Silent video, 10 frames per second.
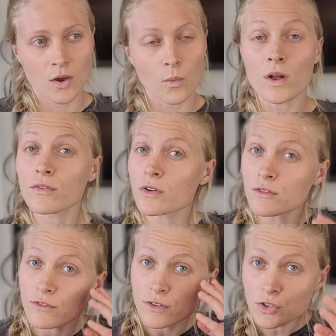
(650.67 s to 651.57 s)
Well, for
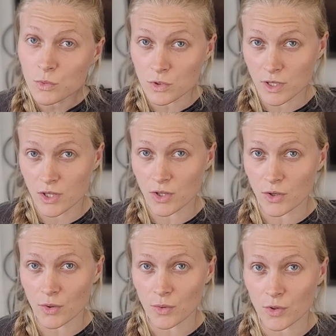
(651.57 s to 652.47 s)
a visual
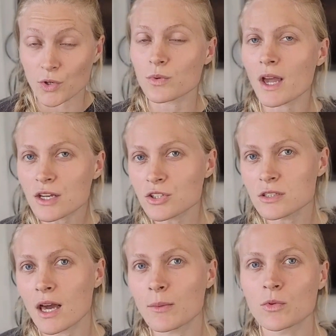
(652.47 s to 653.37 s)
cue, your reaction
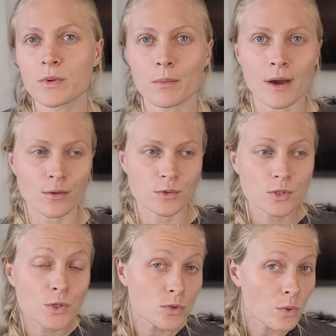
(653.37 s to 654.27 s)
time will be about
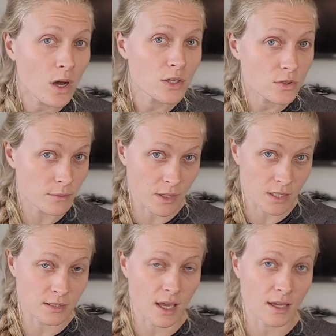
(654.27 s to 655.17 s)
200
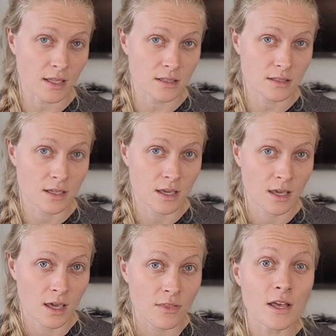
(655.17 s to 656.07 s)
milliseconds.
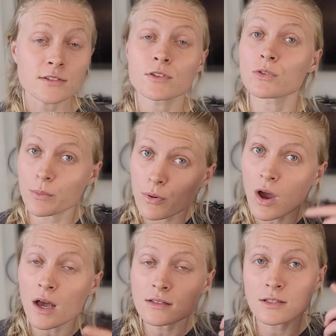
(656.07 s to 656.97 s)
That's for you to
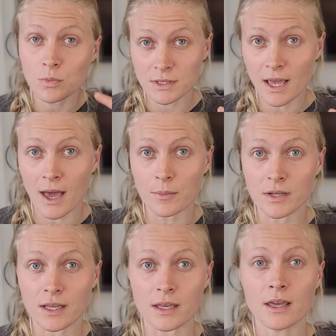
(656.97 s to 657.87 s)
process what's
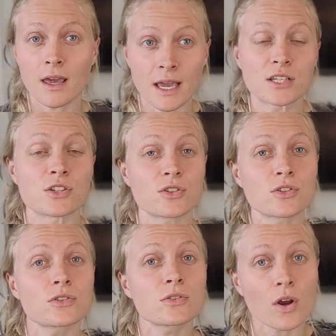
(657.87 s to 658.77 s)
happening and to
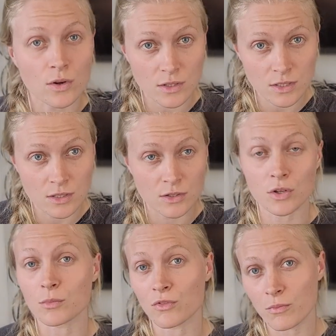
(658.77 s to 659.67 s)
start
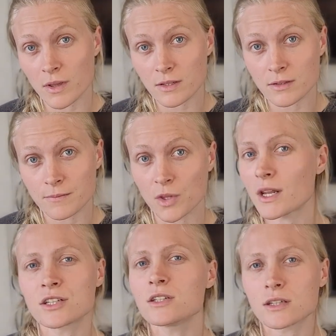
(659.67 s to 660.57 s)
your movement. Not
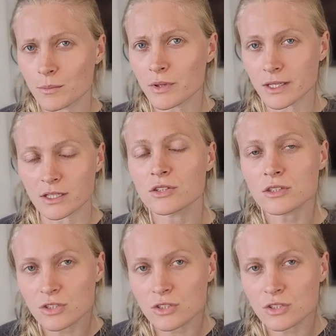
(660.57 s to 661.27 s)
actually to complete it, just